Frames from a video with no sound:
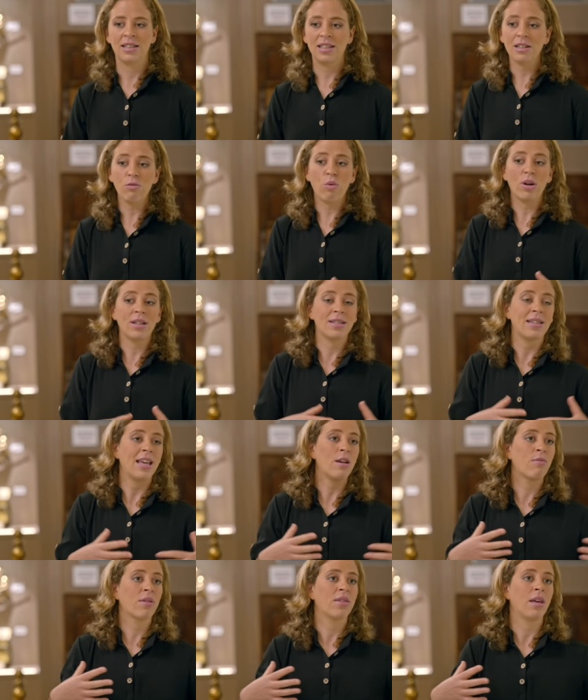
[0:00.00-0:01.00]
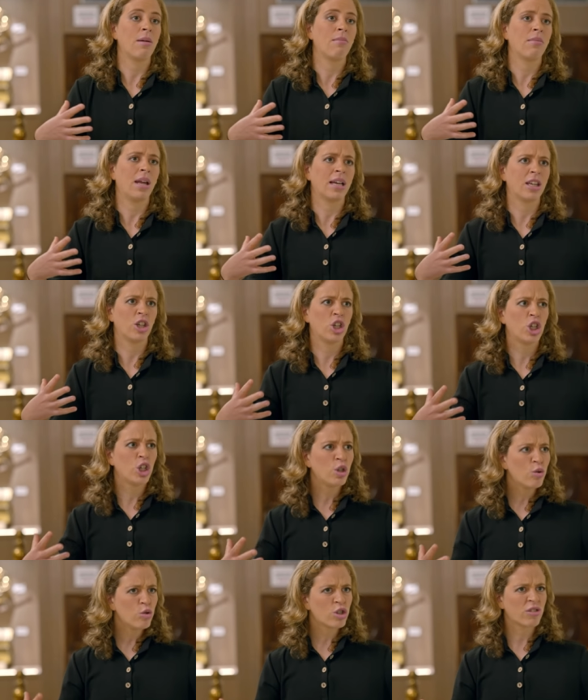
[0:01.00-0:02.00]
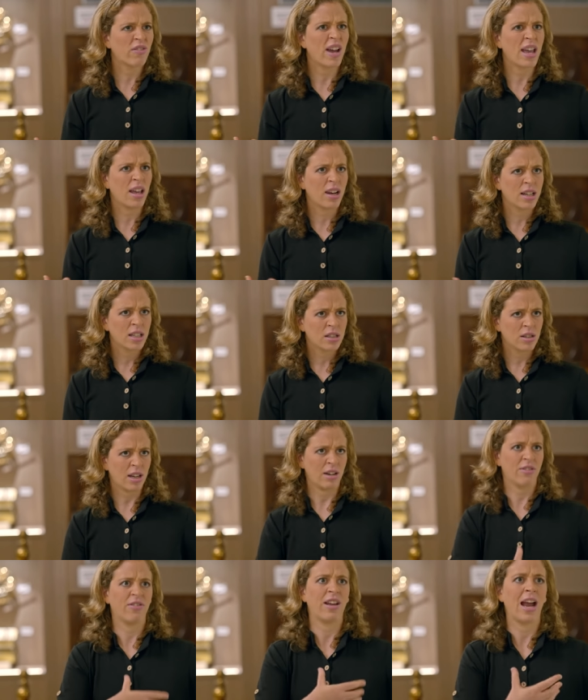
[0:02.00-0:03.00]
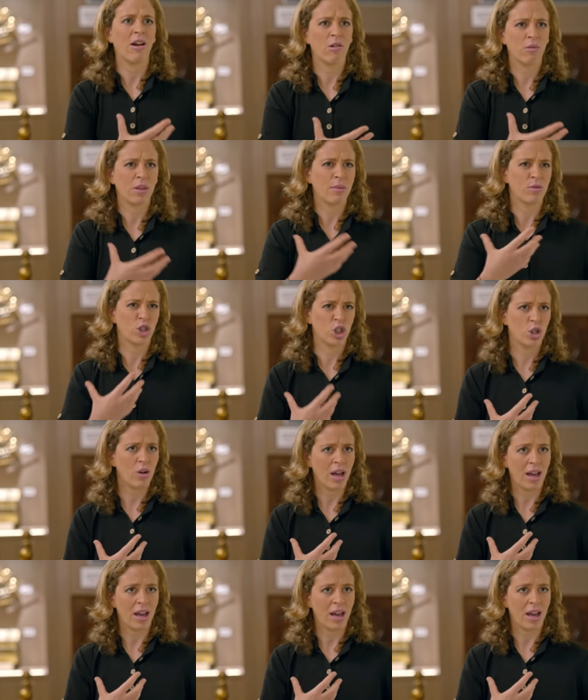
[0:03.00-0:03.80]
They didn't want to take with them like a huge violin to kind of carry with them, it was too